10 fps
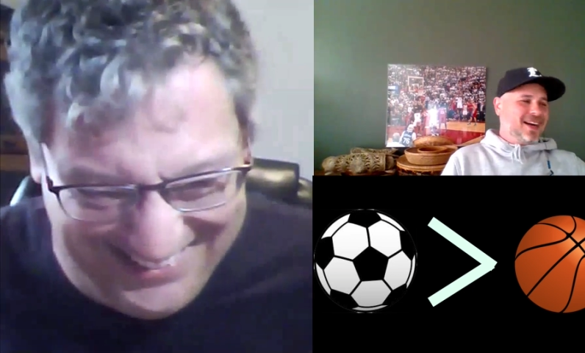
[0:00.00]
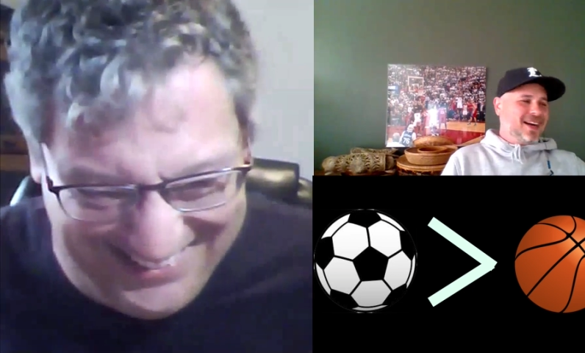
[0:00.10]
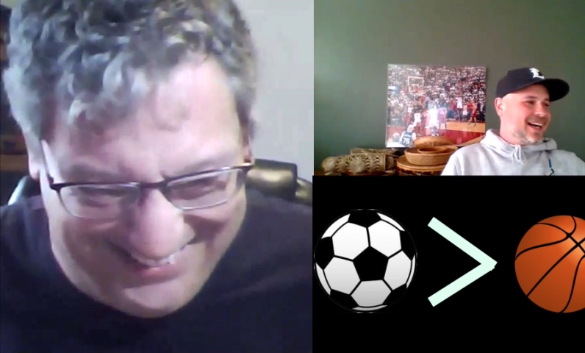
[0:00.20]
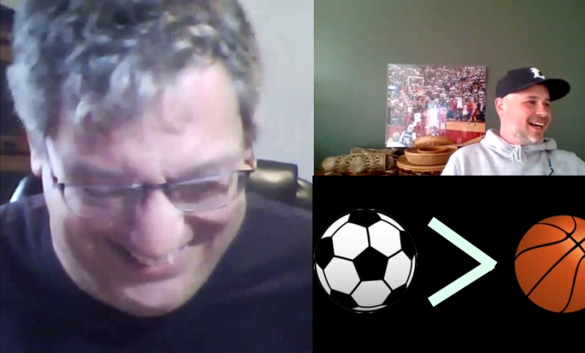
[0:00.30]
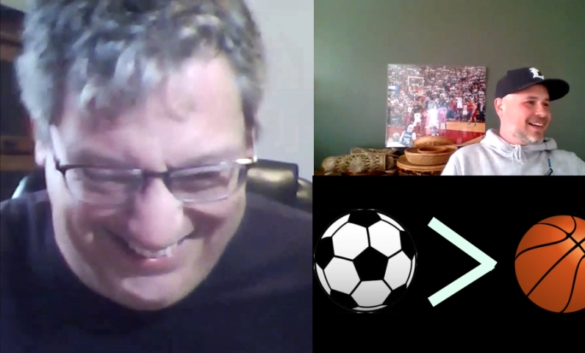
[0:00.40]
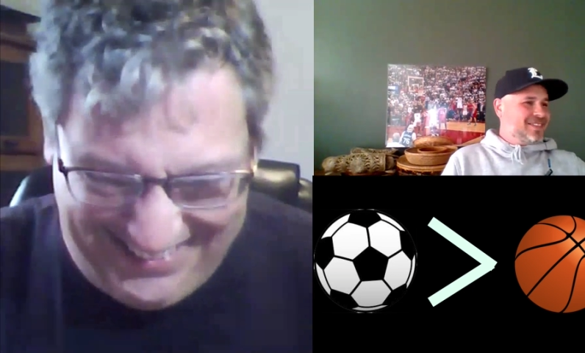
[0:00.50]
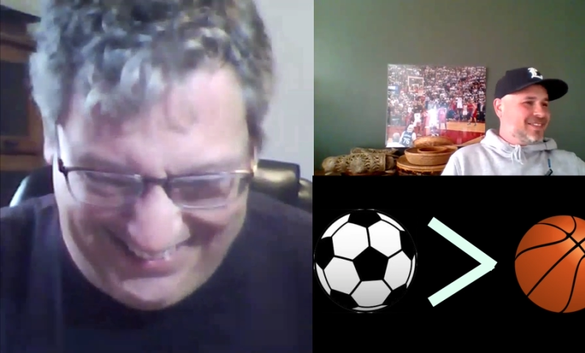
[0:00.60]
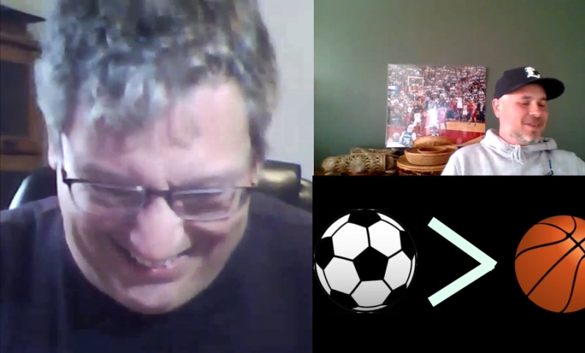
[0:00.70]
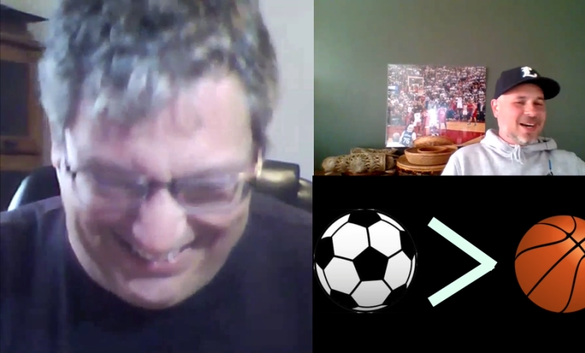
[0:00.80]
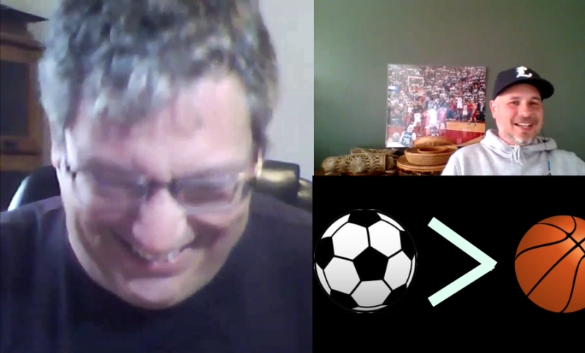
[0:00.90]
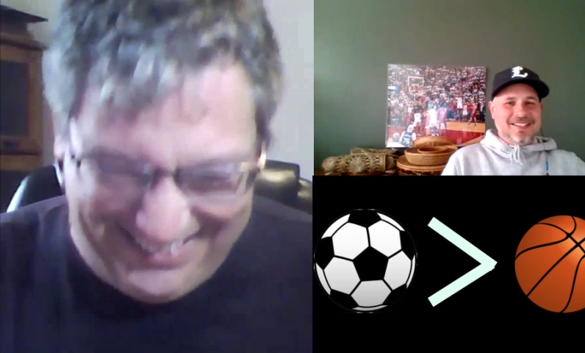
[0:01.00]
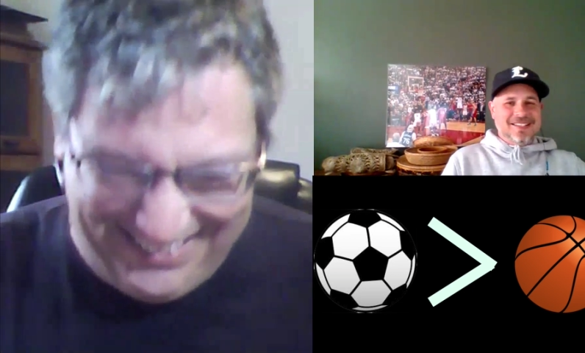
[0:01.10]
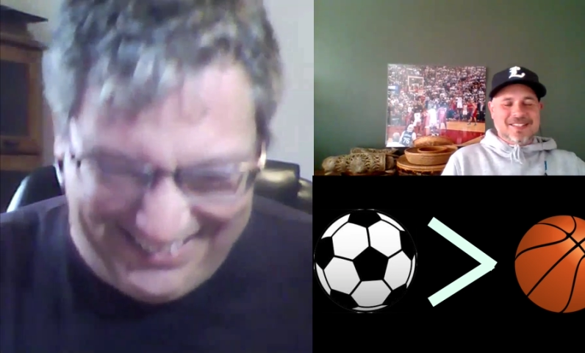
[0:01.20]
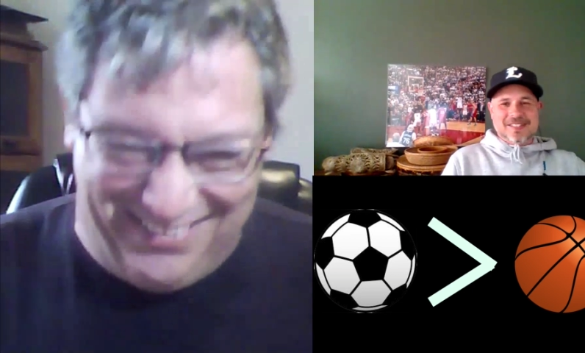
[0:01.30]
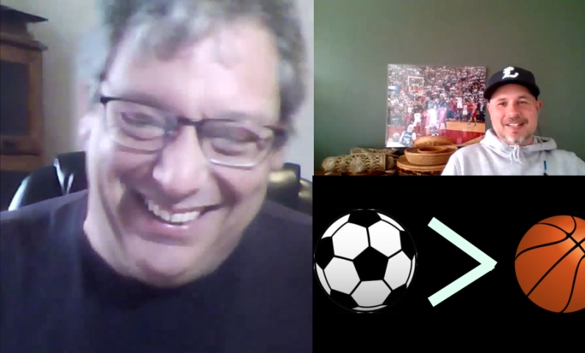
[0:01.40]
Speaker 1: wow. Why
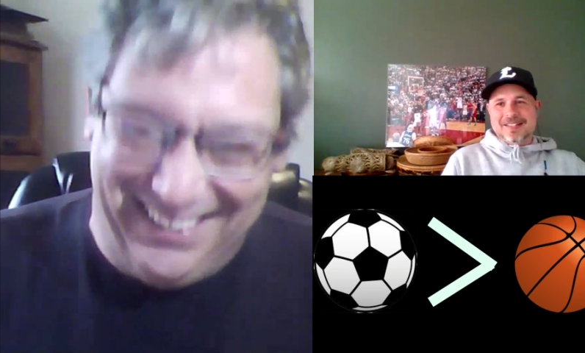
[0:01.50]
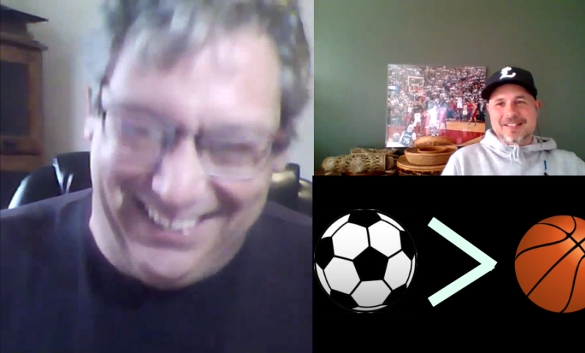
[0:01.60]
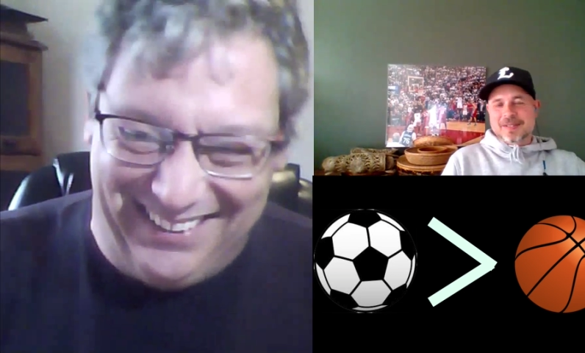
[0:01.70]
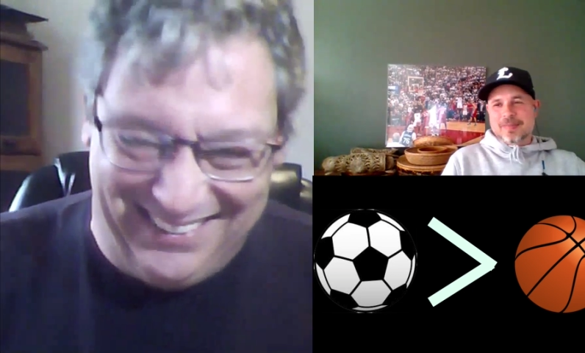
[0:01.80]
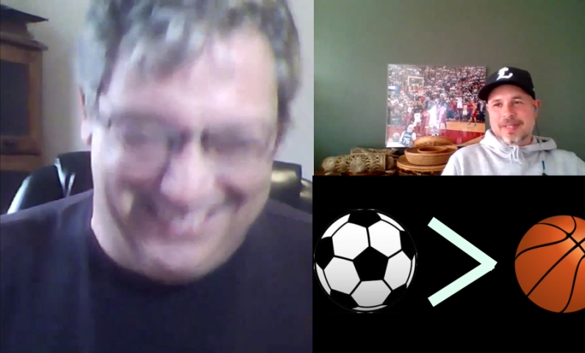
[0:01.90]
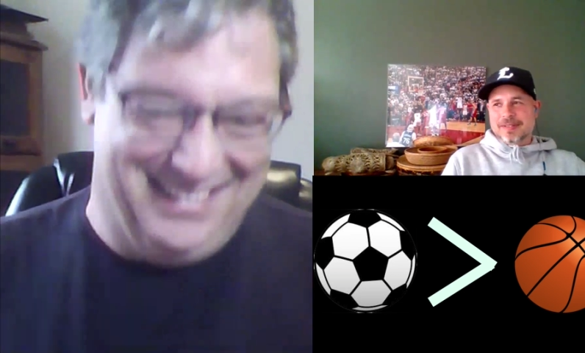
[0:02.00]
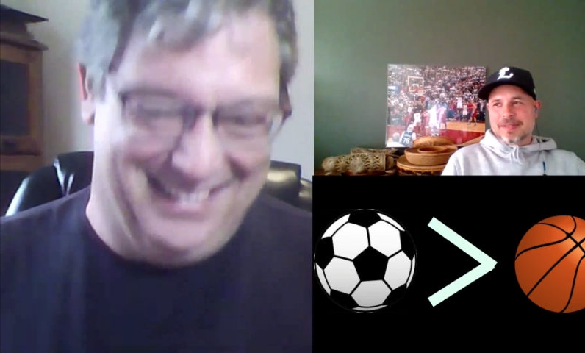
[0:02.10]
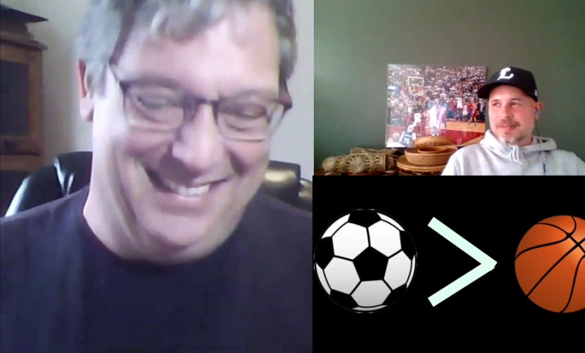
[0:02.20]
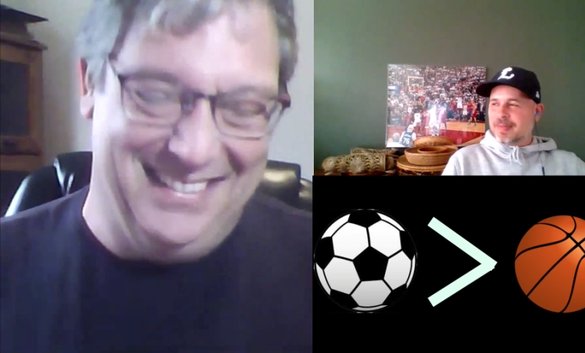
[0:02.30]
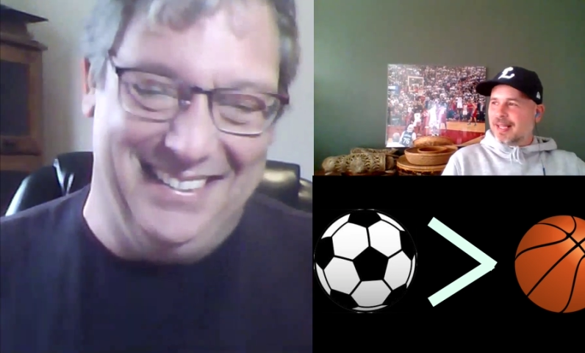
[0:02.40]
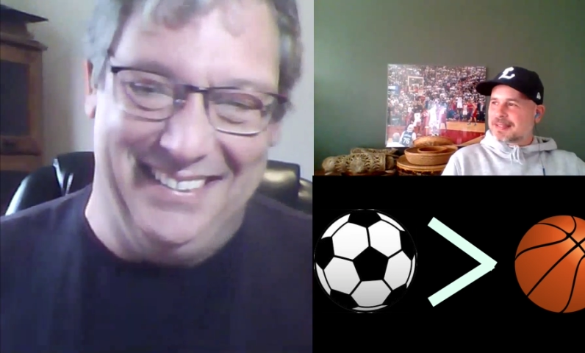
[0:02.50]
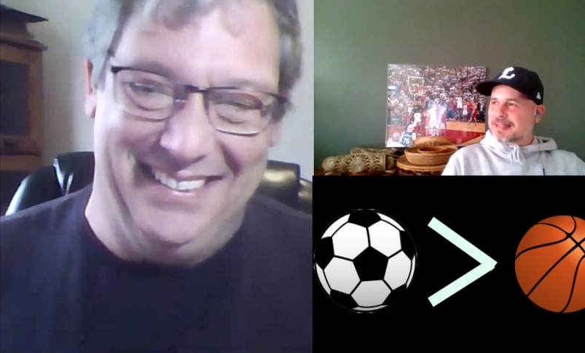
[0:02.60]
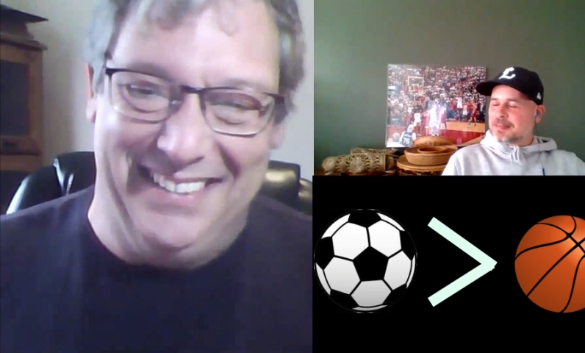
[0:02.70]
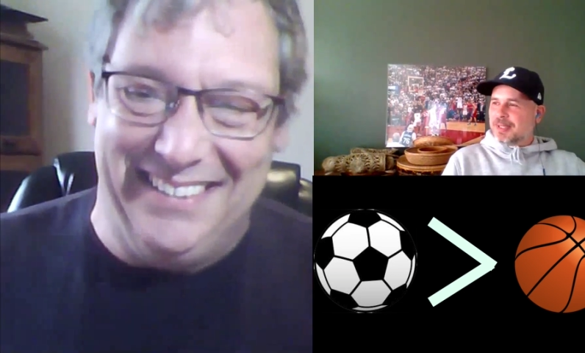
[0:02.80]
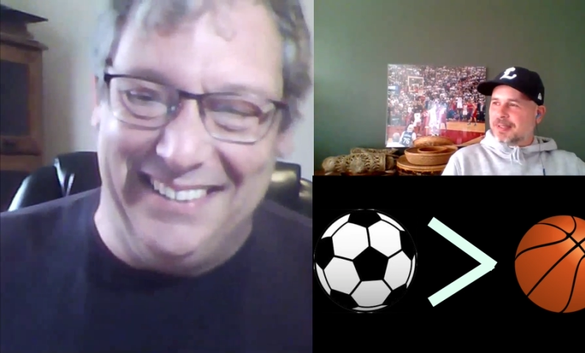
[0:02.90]
is soccer better than
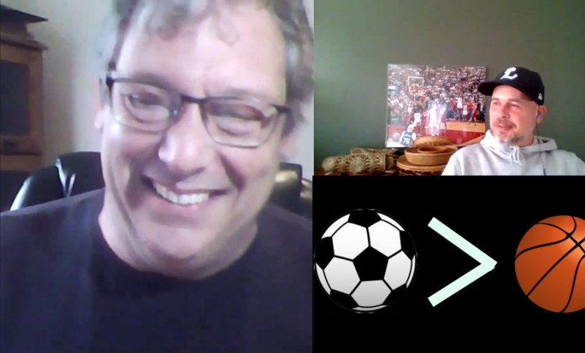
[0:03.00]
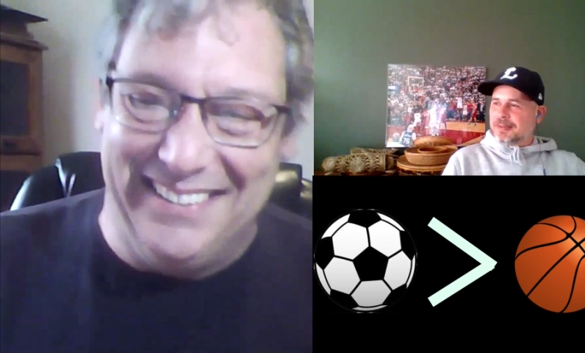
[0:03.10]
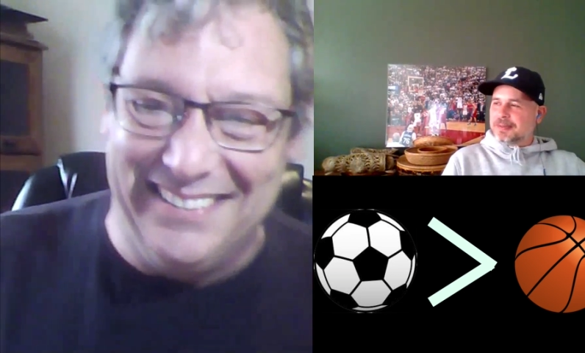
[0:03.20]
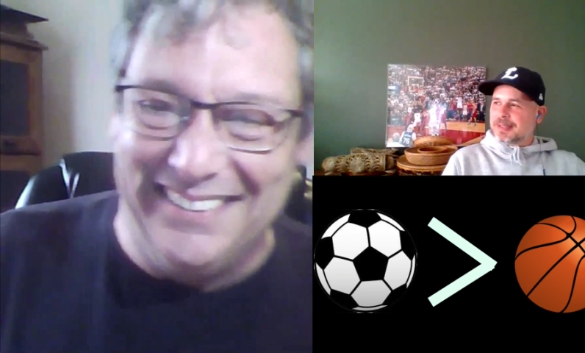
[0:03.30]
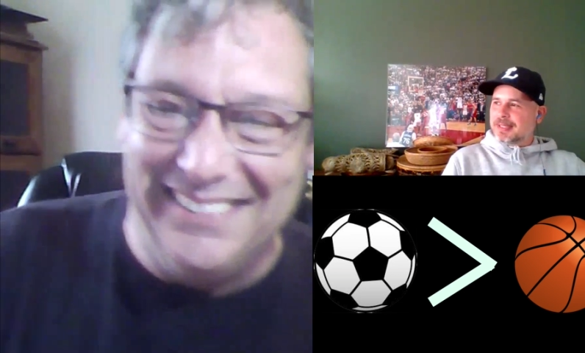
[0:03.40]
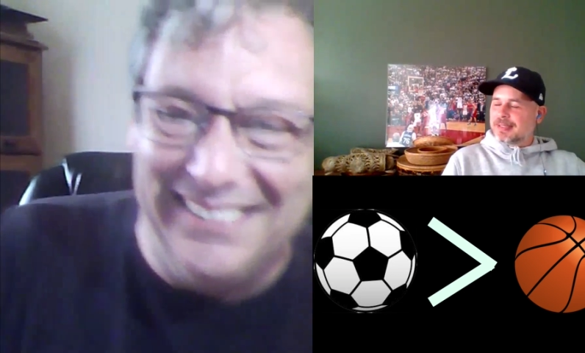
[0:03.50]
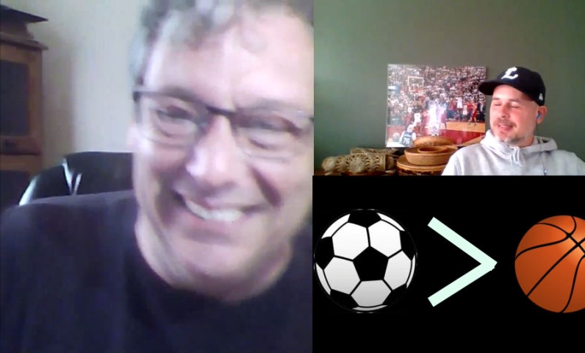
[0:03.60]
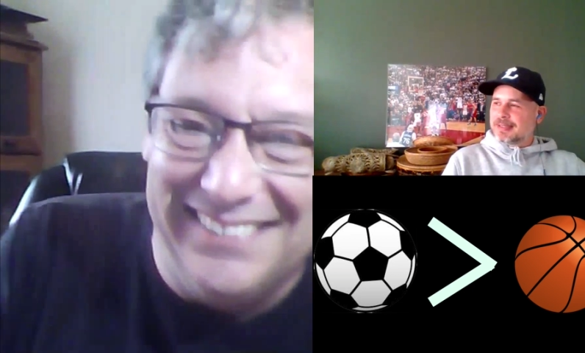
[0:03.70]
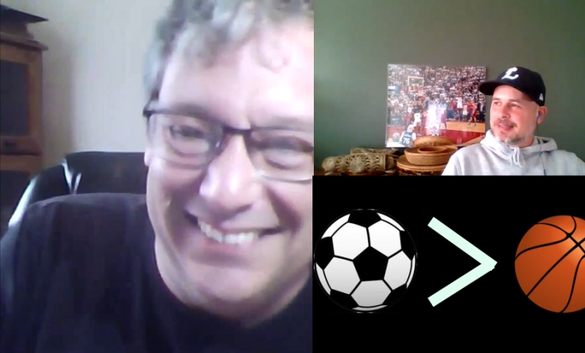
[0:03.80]
basketball? Holy.